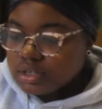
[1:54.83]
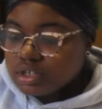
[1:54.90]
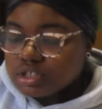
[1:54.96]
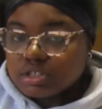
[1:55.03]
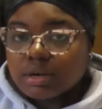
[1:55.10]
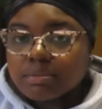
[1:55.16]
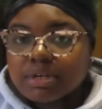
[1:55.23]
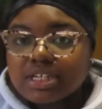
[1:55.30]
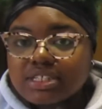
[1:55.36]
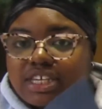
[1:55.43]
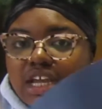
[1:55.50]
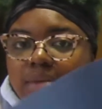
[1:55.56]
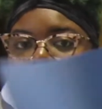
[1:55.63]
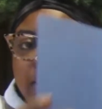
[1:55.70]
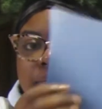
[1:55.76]
So I'm gonna
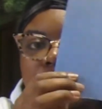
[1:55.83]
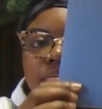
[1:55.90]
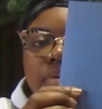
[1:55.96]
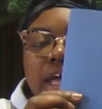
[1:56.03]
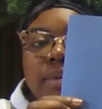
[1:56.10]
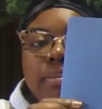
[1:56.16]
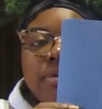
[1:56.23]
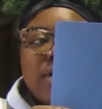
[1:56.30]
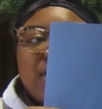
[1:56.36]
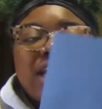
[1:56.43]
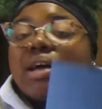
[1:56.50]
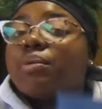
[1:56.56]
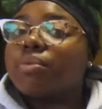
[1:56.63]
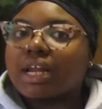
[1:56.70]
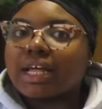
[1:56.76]
take my blue paper,
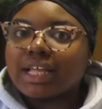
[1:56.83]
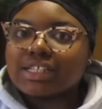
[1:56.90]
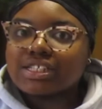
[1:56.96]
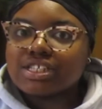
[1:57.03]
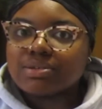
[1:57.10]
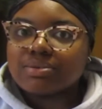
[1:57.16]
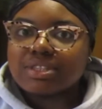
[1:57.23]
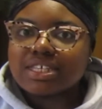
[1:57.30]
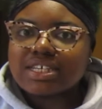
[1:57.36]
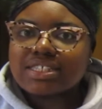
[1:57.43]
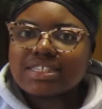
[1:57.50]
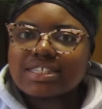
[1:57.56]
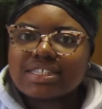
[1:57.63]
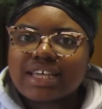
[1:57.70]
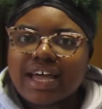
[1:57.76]
and what I like to do with
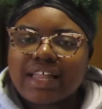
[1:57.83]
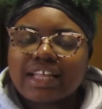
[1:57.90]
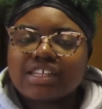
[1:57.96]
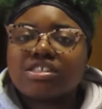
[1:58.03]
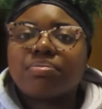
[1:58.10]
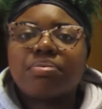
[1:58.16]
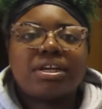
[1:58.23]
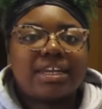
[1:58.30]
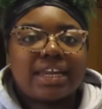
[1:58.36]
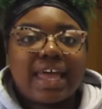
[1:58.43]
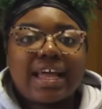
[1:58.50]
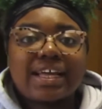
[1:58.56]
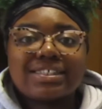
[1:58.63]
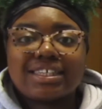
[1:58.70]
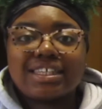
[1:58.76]
this is I like to put an
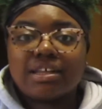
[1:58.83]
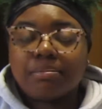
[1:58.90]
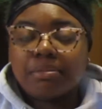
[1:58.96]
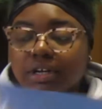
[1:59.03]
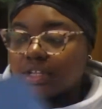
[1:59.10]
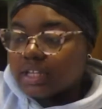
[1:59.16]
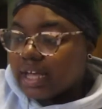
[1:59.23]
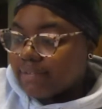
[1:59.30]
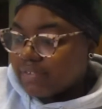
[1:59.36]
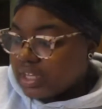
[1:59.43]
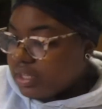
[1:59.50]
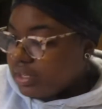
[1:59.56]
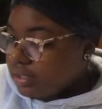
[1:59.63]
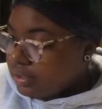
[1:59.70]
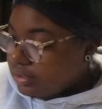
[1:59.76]
X in the middle of
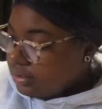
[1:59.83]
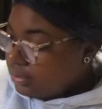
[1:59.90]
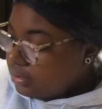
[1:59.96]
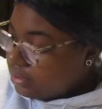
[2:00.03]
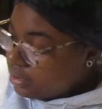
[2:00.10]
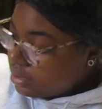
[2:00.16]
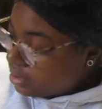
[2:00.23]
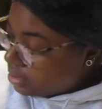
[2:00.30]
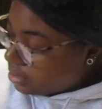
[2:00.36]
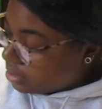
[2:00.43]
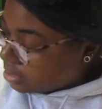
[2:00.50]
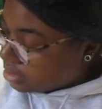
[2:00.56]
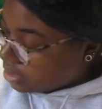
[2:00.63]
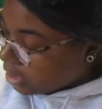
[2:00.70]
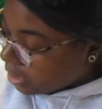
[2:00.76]
it.
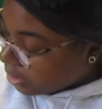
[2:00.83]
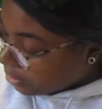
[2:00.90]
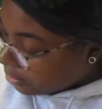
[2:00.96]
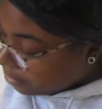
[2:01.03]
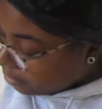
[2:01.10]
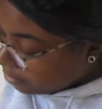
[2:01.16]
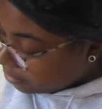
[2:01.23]
So